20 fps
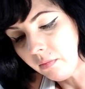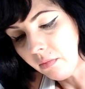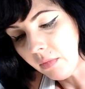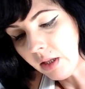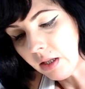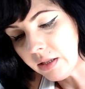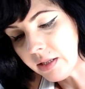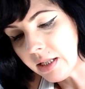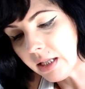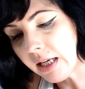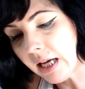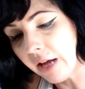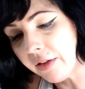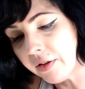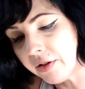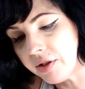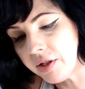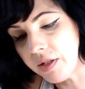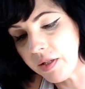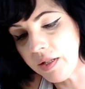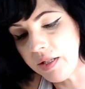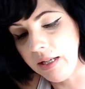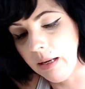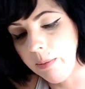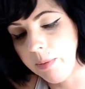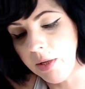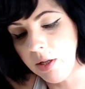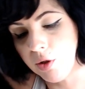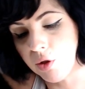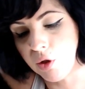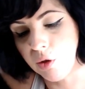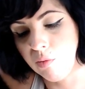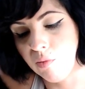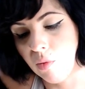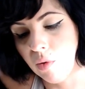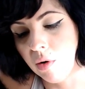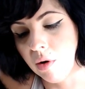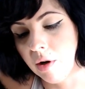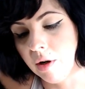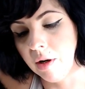together to step into
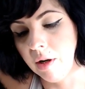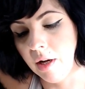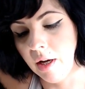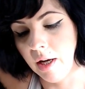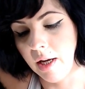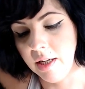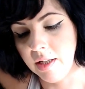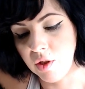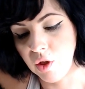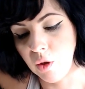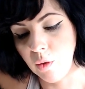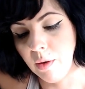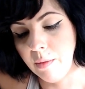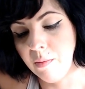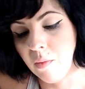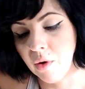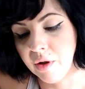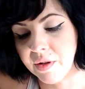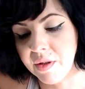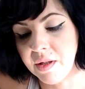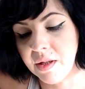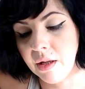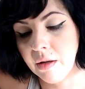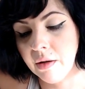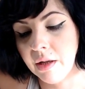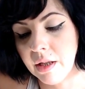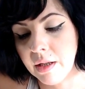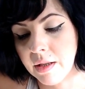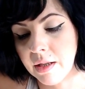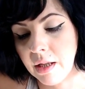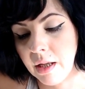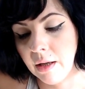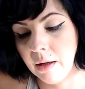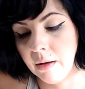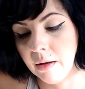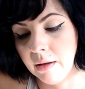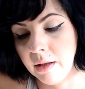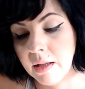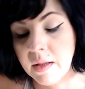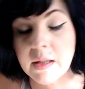a more serious
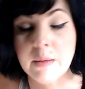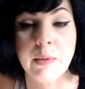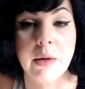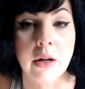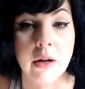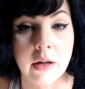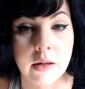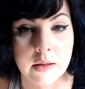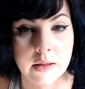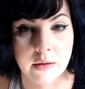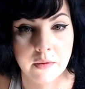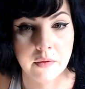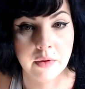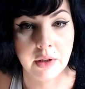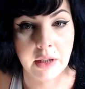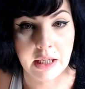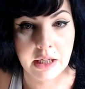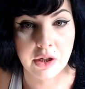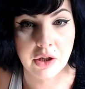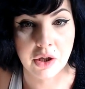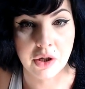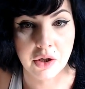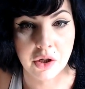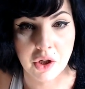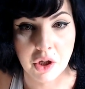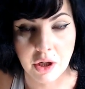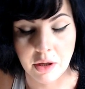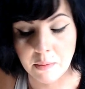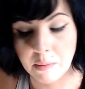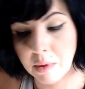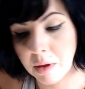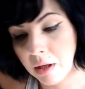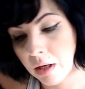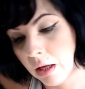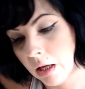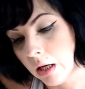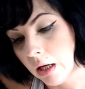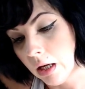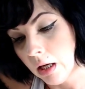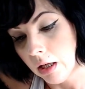experience of relationship.
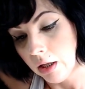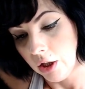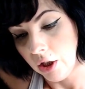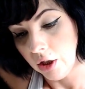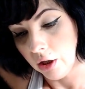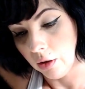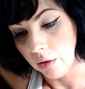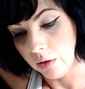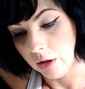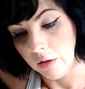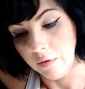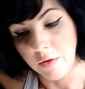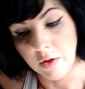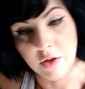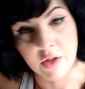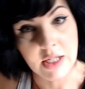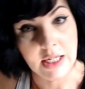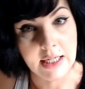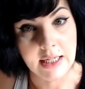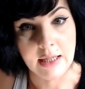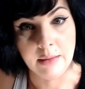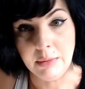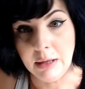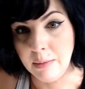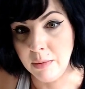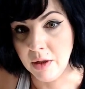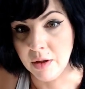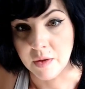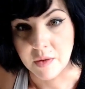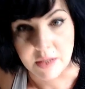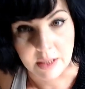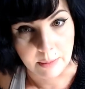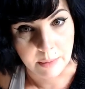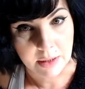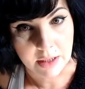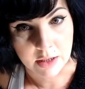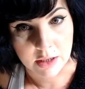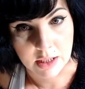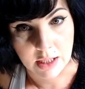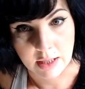If you're dating, maybe you're stepping
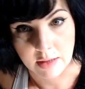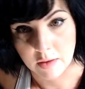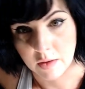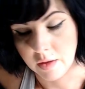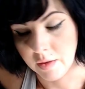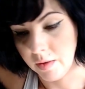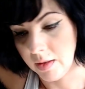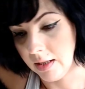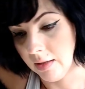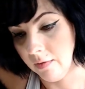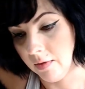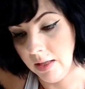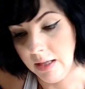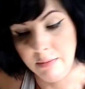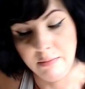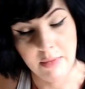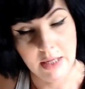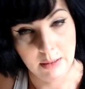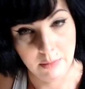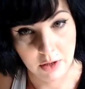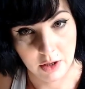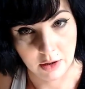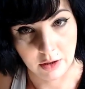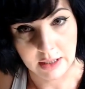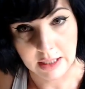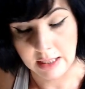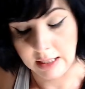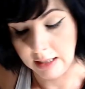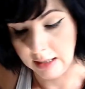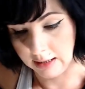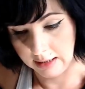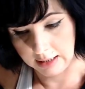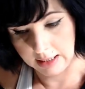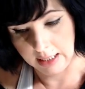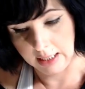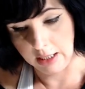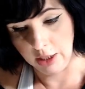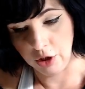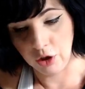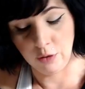into exclusivity, maybe you're getting
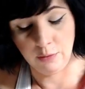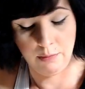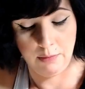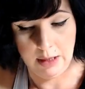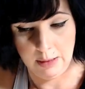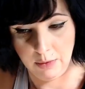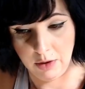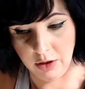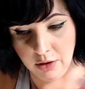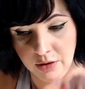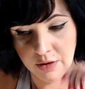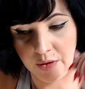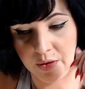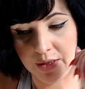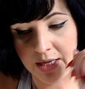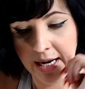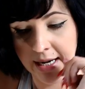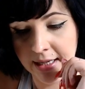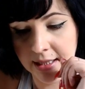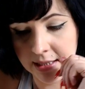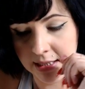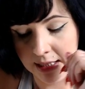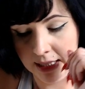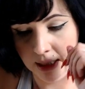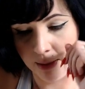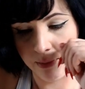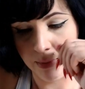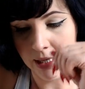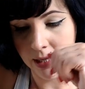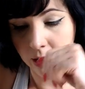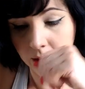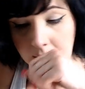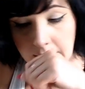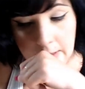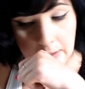engaged, maybe you're deciding to get married.